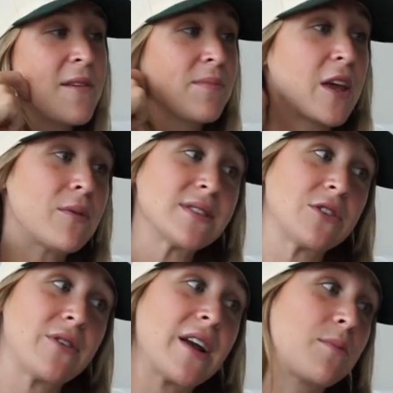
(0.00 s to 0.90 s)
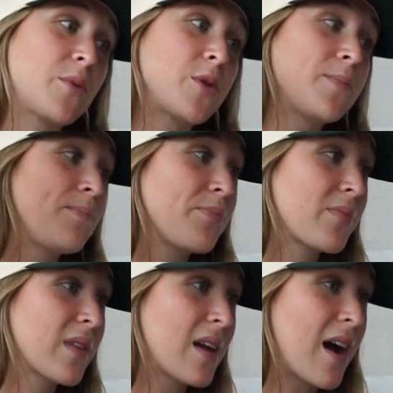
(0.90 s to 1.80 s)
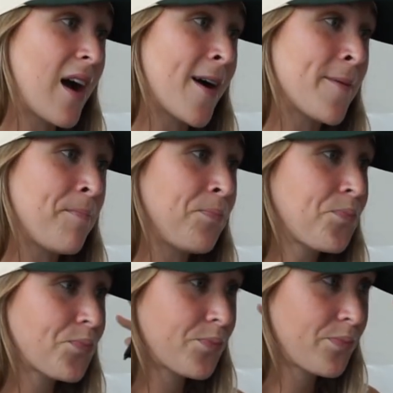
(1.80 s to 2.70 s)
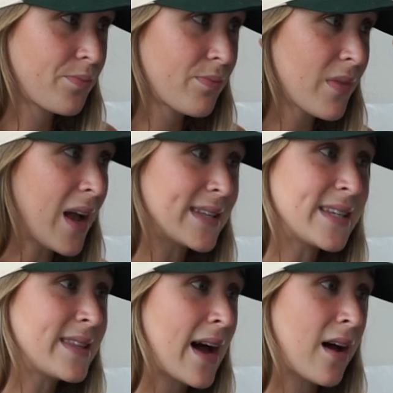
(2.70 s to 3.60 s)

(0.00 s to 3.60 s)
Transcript: It was incredible. I did that.